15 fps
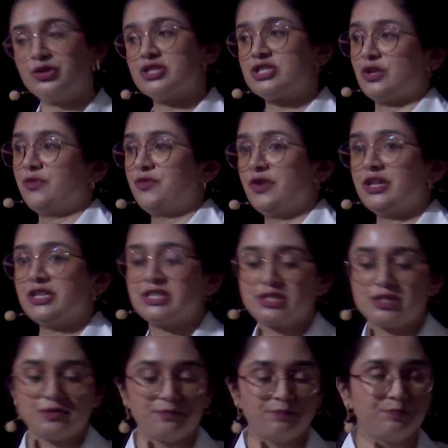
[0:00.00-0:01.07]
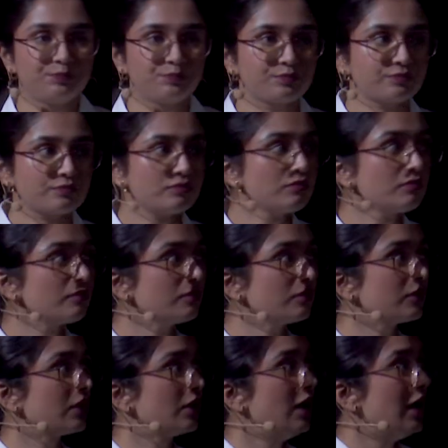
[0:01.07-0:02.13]
surface.
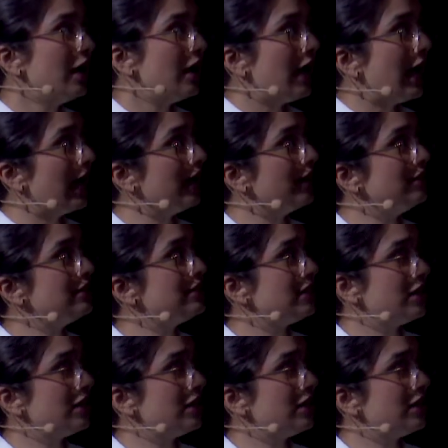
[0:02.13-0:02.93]
And